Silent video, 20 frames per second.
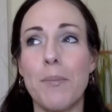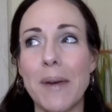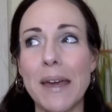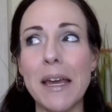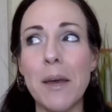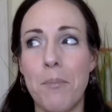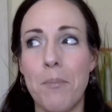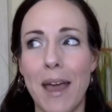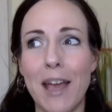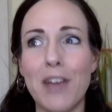
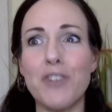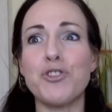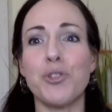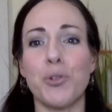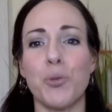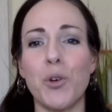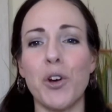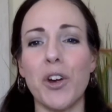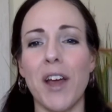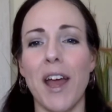big major
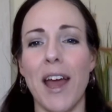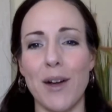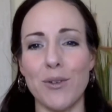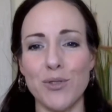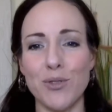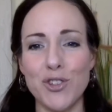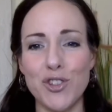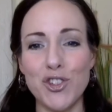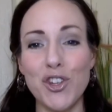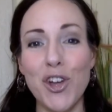
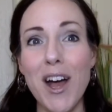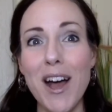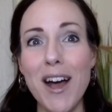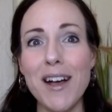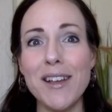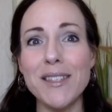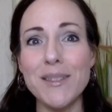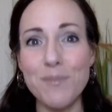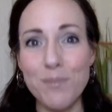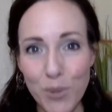workouts,
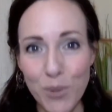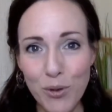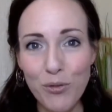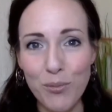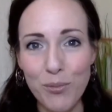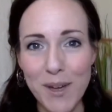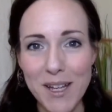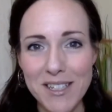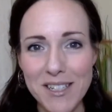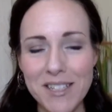just
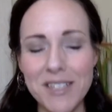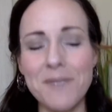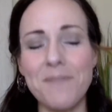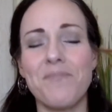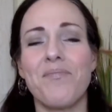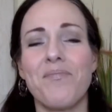movement.